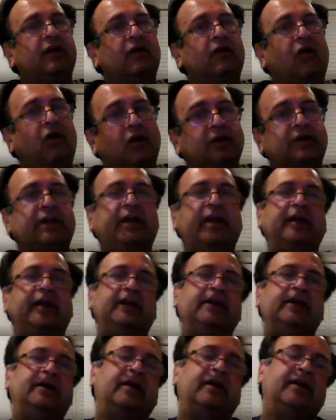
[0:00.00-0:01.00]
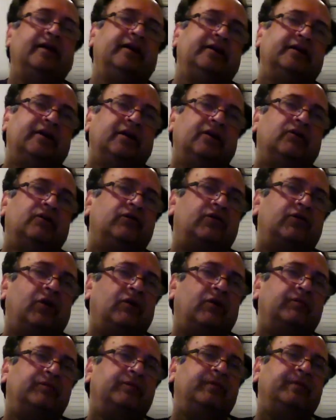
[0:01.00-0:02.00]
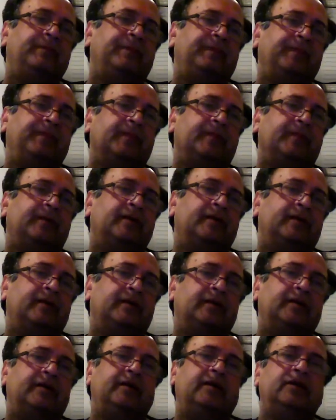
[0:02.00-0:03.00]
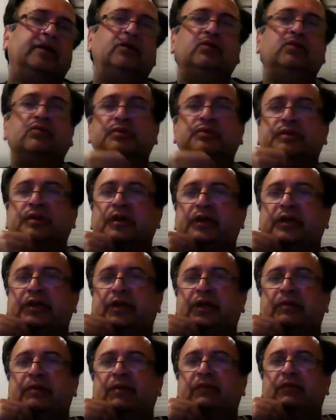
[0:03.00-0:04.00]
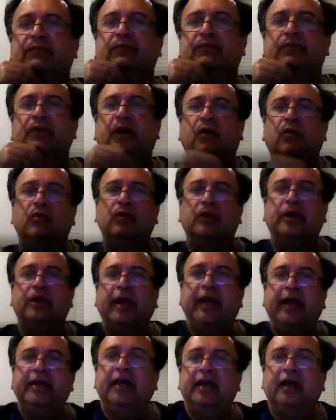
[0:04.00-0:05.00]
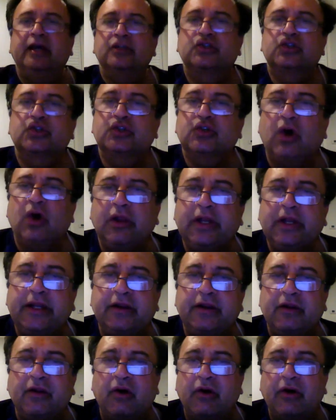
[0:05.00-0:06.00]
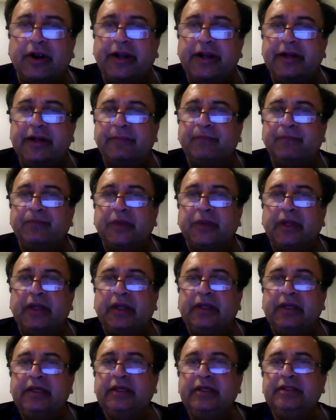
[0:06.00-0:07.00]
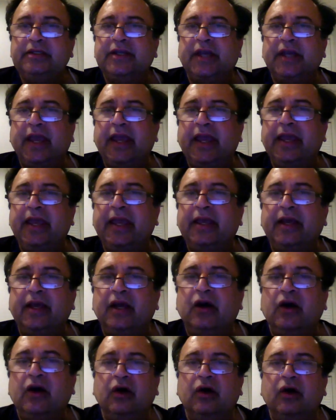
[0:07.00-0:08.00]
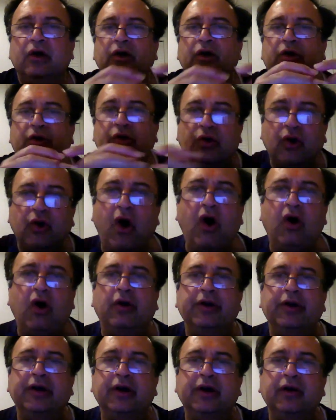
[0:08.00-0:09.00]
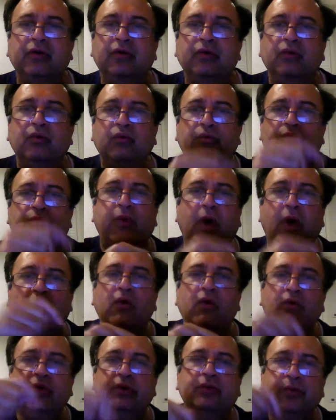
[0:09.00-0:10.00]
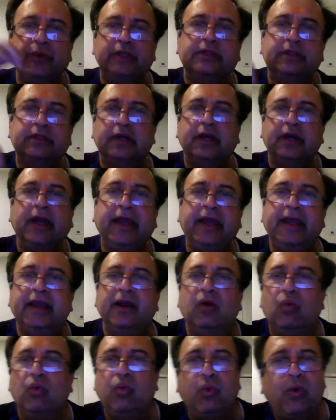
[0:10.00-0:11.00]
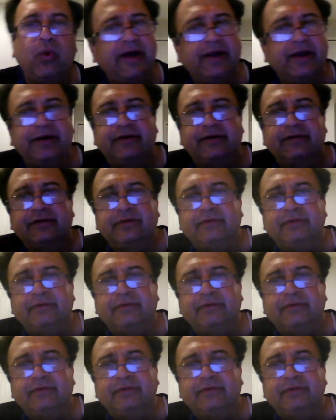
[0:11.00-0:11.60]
alternating current from induced EMF. Now, a solenoid is a rod wound with a wire,